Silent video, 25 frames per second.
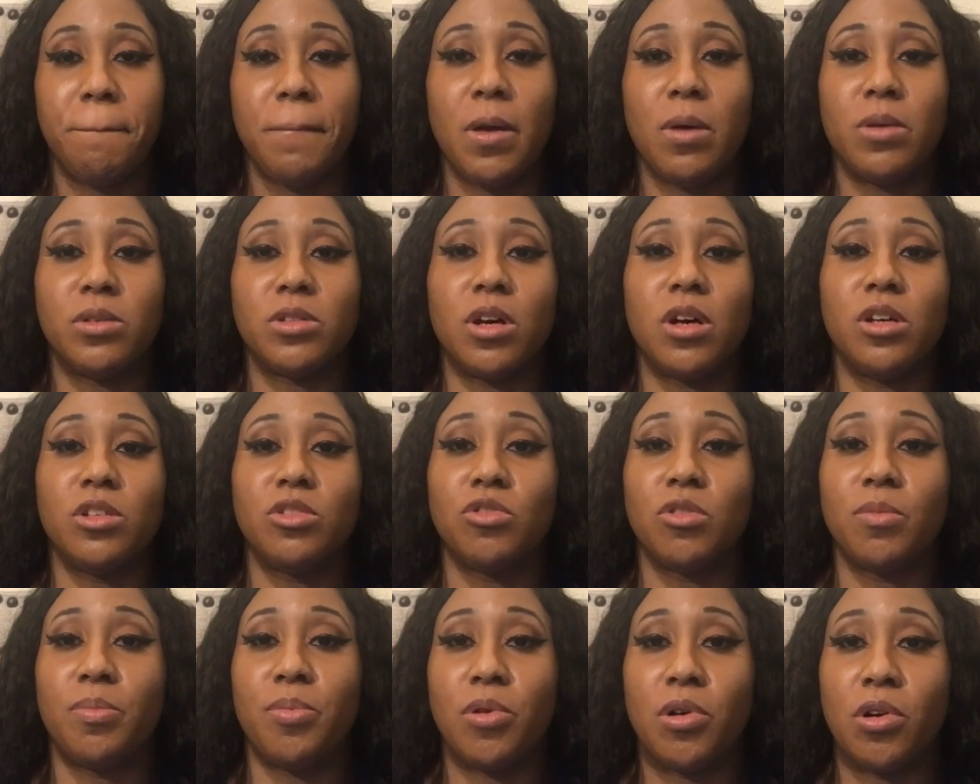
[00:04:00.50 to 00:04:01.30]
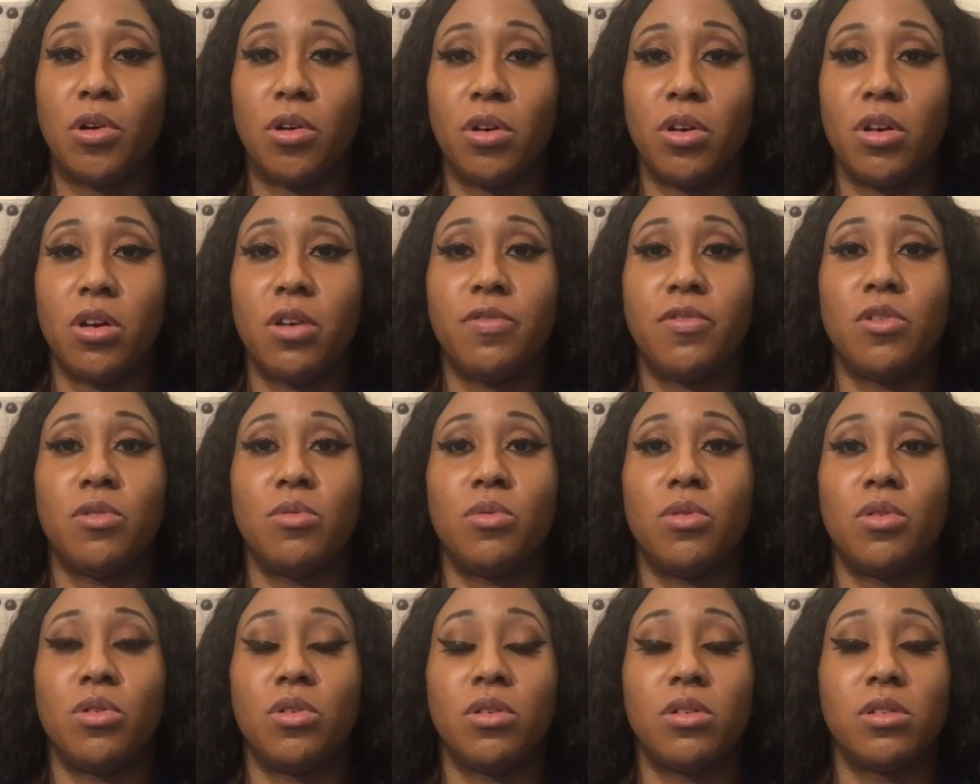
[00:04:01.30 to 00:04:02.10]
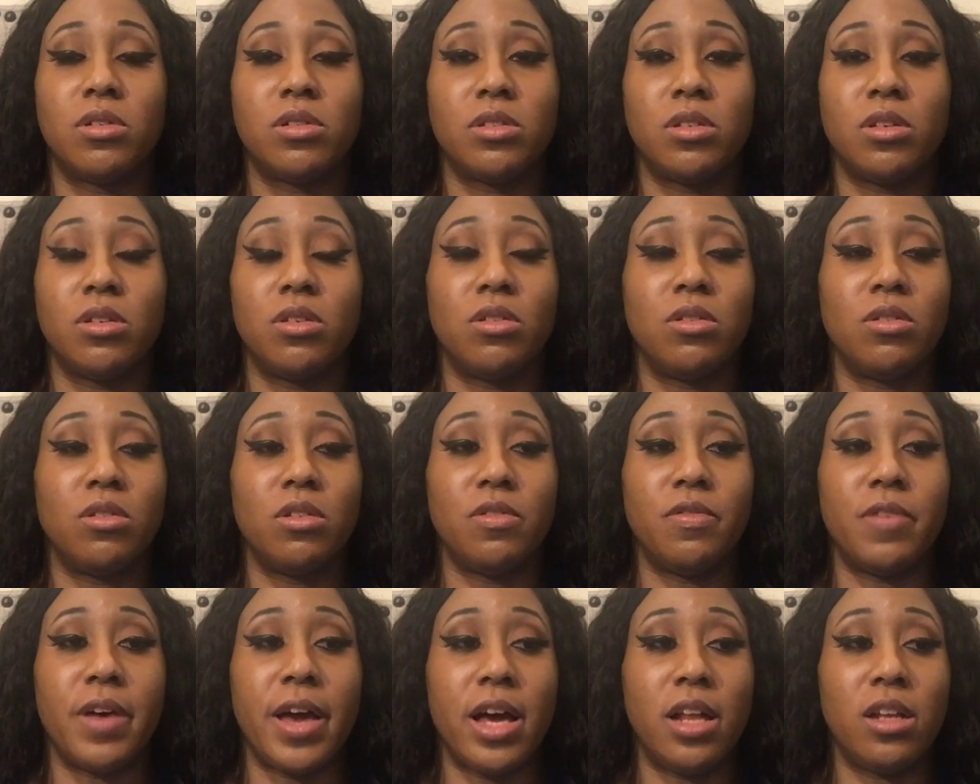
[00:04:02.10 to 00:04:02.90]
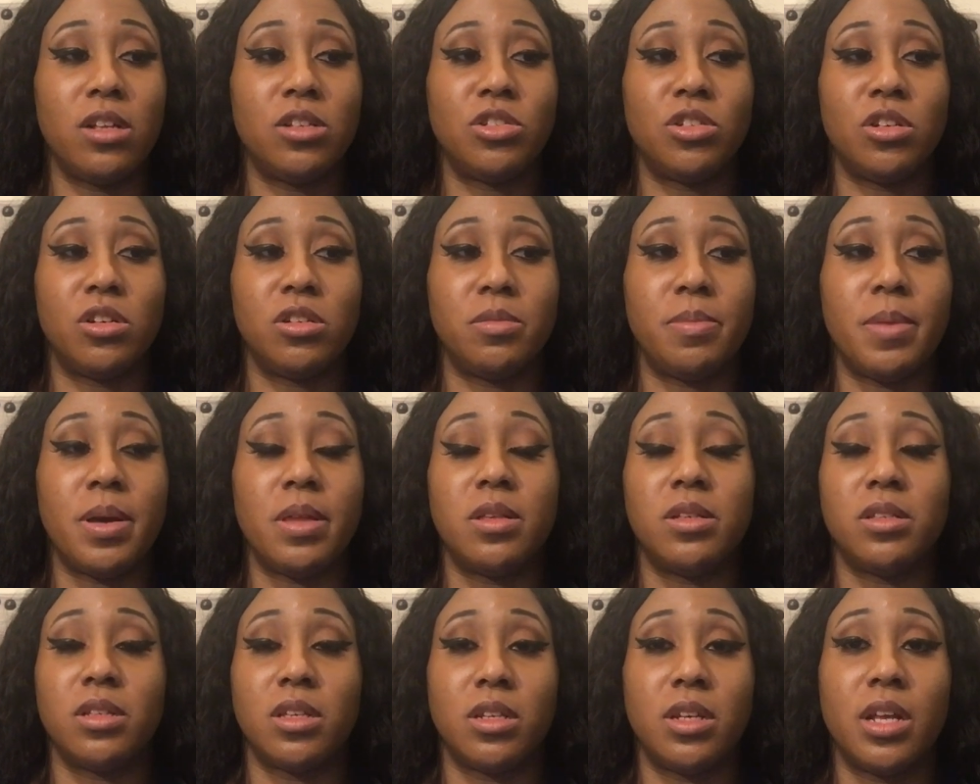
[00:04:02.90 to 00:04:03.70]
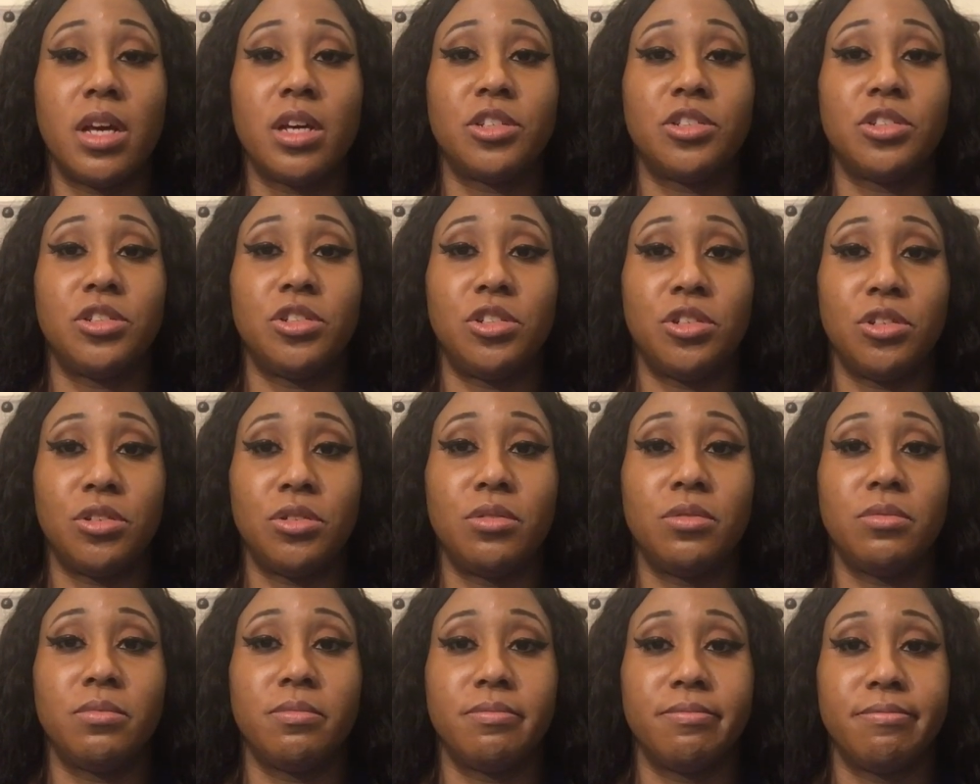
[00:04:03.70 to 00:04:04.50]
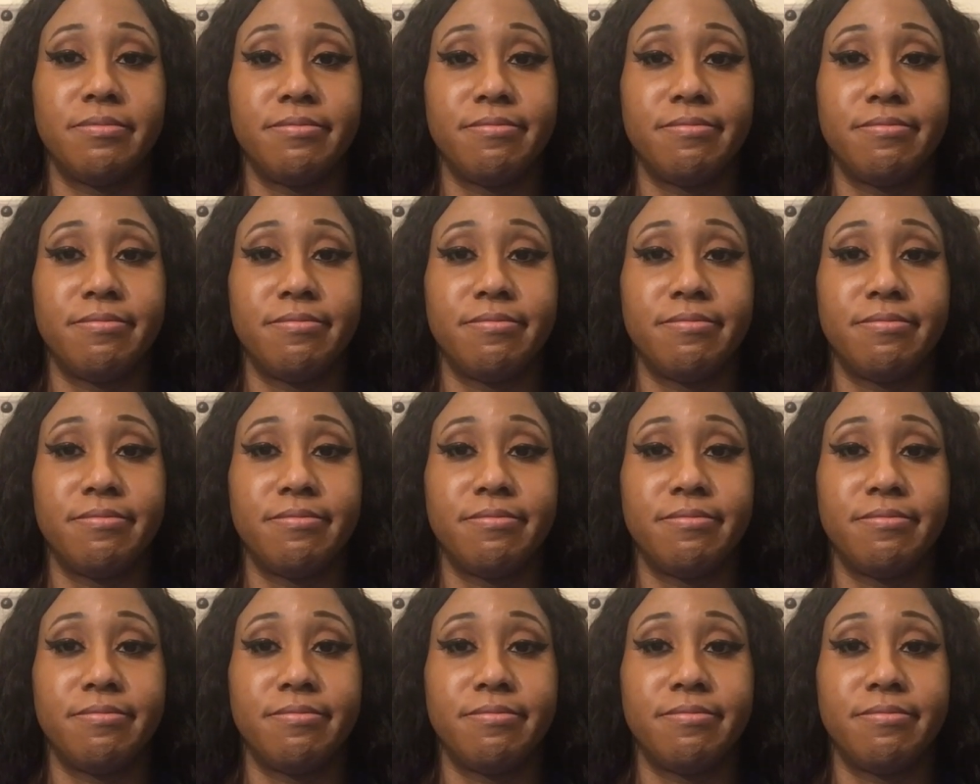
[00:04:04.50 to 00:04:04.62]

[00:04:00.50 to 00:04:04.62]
It was also reported on InfoWars, so if Alex Jones made this connection too.